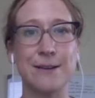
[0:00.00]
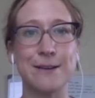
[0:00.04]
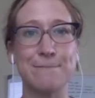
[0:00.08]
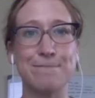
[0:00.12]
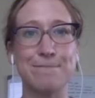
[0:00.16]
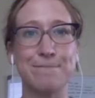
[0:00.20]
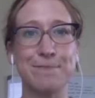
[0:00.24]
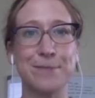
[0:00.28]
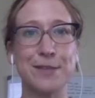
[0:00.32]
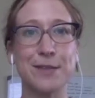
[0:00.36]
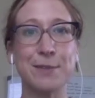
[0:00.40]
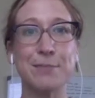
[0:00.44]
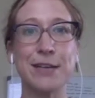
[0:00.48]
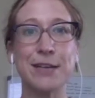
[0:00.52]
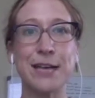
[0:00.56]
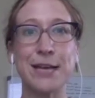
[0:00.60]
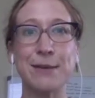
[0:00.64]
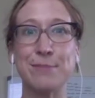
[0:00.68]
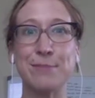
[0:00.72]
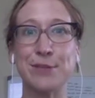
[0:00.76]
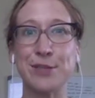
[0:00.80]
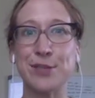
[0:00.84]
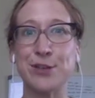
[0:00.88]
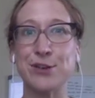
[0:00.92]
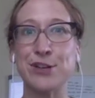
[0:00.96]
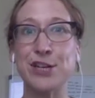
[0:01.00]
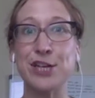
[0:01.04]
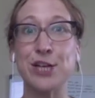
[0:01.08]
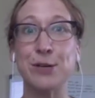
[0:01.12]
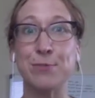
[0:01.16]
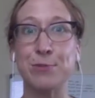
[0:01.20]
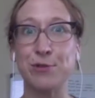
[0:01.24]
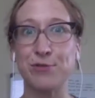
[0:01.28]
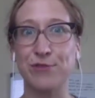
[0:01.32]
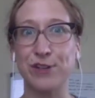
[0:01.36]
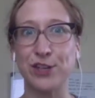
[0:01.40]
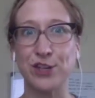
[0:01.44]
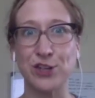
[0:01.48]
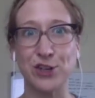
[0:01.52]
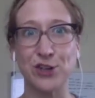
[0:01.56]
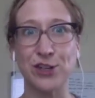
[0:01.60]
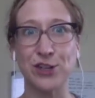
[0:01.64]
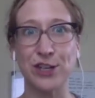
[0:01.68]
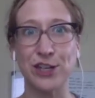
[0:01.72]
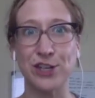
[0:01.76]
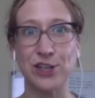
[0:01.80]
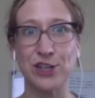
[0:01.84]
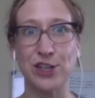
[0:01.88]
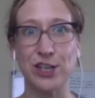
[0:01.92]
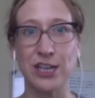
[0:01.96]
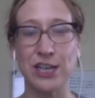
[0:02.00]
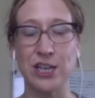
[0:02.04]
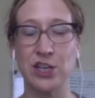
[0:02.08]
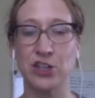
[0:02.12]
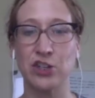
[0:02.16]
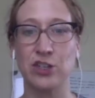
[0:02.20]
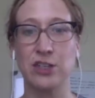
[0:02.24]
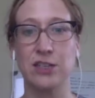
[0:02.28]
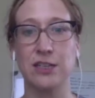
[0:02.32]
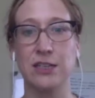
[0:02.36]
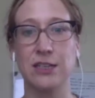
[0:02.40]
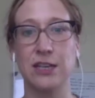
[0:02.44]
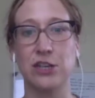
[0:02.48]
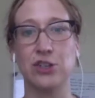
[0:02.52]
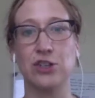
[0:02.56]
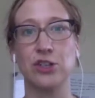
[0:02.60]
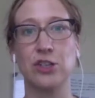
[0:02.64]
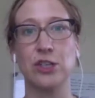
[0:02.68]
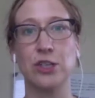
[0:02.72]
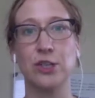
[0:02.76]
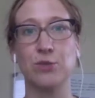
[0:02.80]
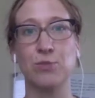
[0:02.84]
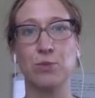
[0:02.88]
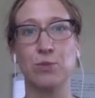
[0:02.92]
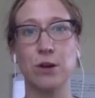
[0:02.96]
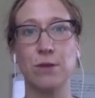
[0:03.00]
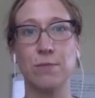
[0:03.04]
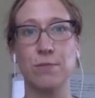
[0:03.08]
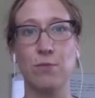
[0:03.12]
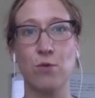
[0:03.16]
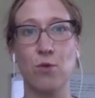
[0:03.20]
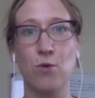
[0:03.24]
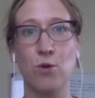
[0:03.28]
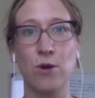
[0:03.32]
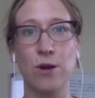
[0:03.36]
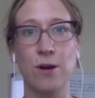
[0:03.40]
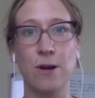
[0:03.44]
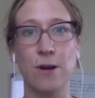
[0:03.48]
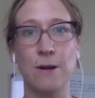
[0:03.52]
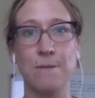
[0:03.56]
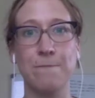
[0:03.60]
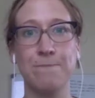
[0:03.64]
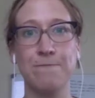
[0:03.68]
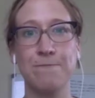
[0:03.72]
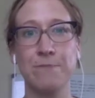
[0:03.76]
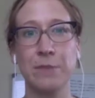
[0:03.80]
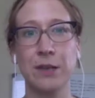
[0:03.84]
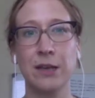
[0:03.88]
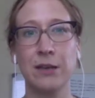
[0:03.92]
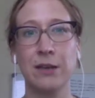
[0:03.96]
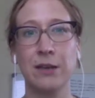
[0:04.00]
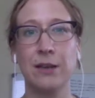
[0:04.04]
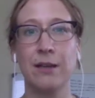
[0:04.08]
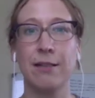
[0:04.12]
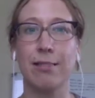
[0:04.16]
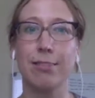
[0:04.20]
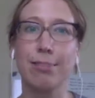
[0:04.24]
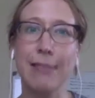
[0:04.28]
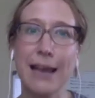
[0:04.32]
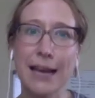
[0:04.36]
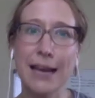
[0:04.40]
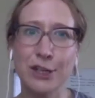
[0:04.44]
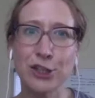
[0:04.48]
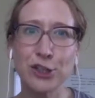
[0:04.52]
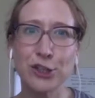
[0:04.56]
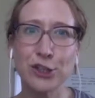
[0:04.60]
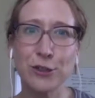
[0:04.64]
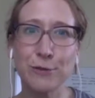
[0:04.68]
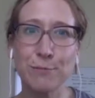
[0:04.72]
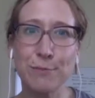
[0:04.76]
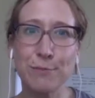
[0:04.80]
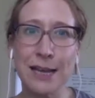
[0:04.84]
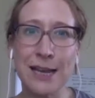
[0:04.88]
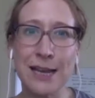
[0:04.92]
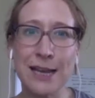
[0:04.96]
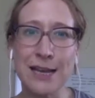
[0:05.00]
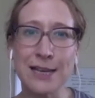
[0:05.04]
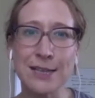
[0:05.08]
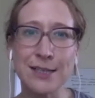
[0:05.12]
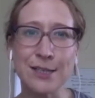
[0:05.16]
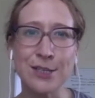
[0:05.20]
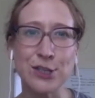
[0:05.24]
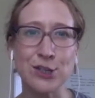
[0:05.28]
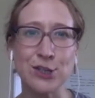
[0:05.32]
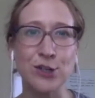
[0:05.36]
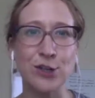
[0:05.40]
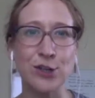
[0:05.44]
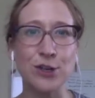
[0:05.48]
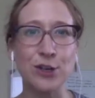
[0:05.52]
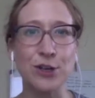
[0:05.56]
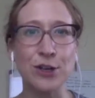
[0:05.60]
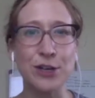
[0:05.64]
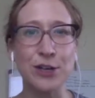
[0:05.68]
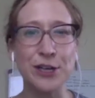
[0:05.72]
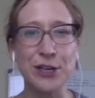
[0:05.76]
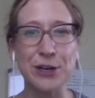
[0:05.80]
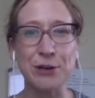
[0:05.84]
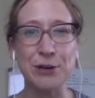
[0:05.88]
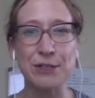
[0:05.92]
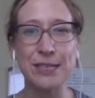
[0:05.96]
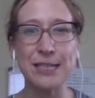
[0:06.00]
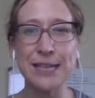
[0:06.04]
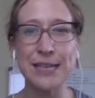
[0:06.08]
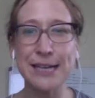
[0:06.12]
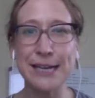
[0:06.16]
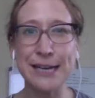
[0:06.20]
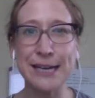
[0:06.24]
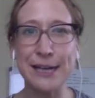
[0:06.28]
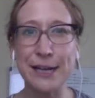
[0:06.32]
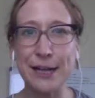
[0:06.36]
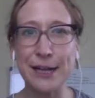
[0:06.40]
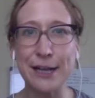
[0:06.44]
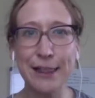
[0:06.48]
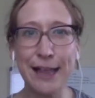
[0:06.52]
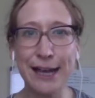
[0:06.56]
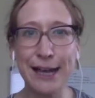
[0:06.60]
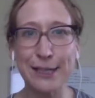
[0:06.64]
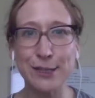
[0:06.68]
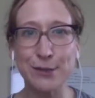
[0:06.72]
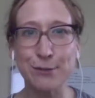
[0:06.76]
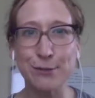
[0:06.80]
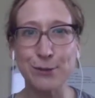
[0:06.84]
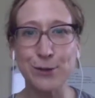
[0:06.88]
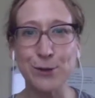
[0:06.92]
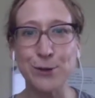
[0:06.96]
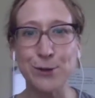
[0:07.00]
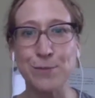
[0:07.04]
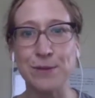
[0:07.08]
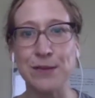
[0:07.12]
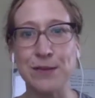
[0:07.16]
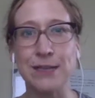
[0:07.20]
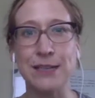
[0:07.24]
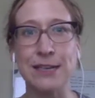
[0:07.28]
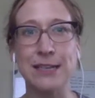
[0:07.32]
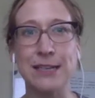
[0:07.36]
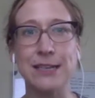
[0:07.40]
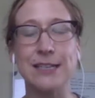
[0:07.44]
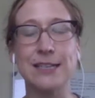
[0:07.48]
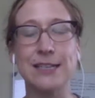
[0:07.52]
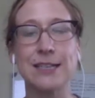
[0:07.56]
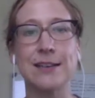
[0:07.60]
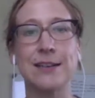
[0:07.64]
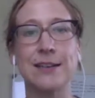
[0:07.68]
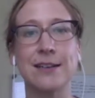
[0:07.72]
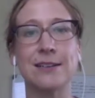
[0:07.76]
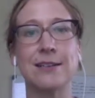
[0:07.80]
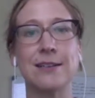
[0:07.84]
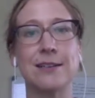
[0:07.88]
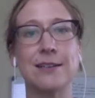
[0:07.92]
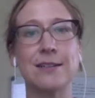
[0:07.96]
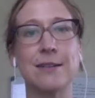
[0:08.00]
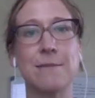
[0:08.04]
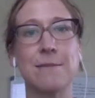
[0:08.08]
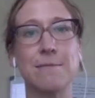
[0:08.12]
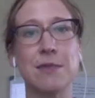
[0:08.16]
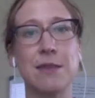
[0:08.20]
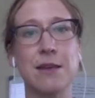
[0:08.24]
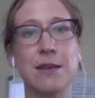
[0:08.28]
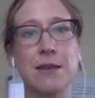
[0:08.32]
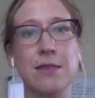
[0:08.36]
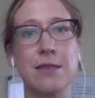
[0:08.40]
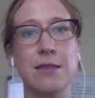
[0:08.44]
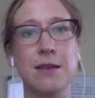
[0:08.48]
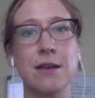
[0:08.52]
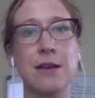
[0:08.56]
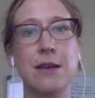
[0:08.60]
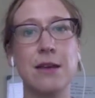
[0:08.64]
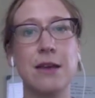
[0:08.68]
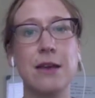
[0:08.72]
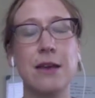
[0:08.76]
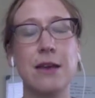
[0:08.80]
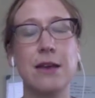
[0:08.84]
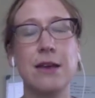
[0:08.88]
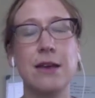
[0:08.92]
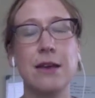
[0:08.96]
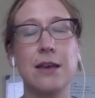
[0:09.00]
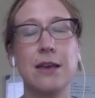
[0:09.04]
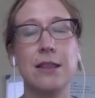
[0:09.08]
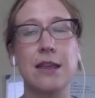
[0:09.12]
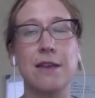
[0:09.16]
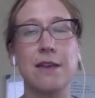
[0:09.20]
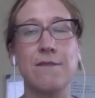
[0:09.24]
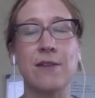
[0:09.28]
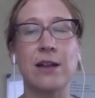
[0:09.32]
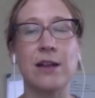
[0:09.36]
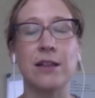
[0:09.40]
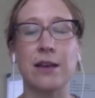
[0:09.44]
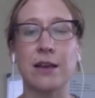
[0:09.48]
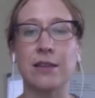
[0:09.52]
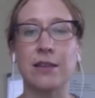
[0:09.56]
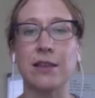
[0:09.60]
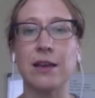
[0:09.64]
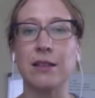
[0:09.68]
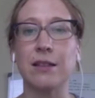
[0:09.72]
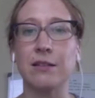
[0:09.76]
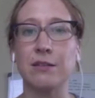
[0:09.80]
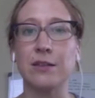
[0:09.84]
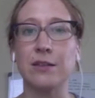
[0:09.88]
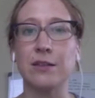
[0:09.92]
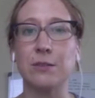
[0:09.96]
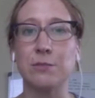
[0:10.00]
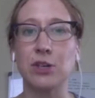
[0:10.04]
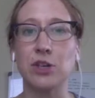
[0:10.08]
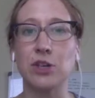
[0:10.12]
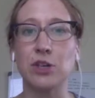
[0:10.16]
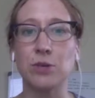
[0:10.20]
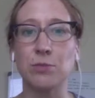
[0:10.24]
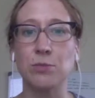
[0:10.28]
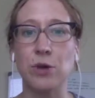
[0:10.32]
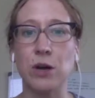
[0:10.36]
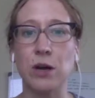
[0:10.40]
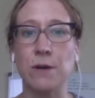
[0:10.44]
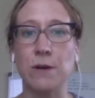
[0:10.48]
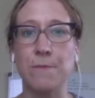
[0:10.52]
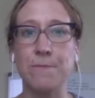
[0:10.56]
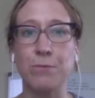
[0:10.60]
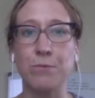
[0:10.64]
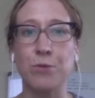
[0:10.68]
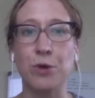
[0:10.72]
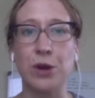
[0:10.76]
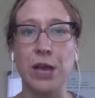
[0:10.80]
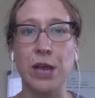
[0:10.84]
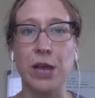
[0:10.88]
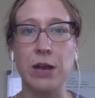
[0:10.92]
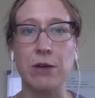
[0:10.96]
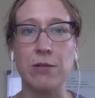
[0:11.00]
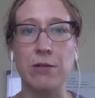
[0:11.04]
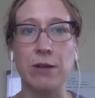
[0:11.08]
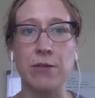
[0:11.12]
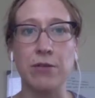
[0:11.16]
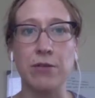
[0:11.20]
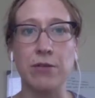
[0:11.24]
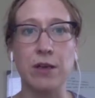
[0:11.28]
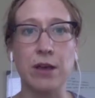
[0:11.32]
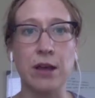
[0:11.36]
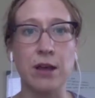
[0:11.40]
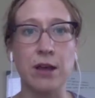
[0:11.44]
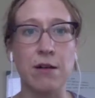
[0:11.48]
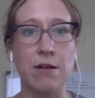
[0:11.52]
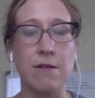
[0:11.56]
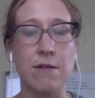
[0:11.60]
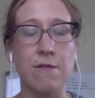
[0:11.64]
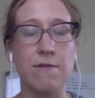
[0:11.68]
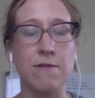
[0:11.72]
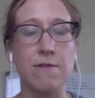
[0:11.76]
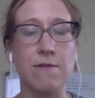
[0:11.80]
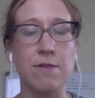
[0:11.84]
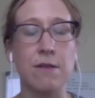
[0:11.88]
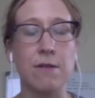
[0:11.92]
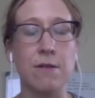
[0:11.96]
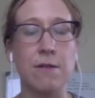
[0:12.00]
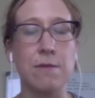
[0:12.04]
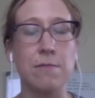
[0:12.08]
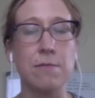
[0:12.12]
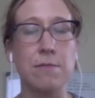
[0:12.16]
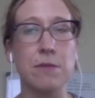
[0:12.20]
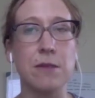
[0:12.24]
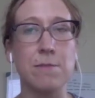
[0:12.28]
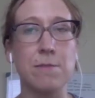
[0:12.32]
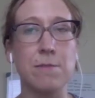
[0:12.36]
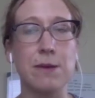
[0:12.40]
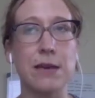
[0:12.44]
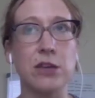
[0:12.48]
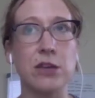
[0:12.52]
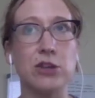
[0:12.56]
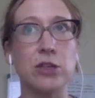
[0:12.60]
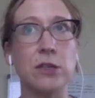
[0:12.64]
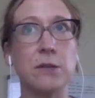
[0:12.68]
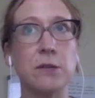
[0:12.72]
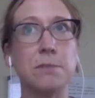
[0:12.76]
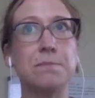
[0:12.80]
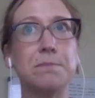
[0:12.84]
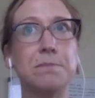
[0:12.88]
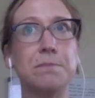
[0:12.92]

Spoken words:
sometimes their interprofessional education sessions were more lecture-based, or sitting in a classroom and discussing something that they felt like they learned much more working around the care of the patient.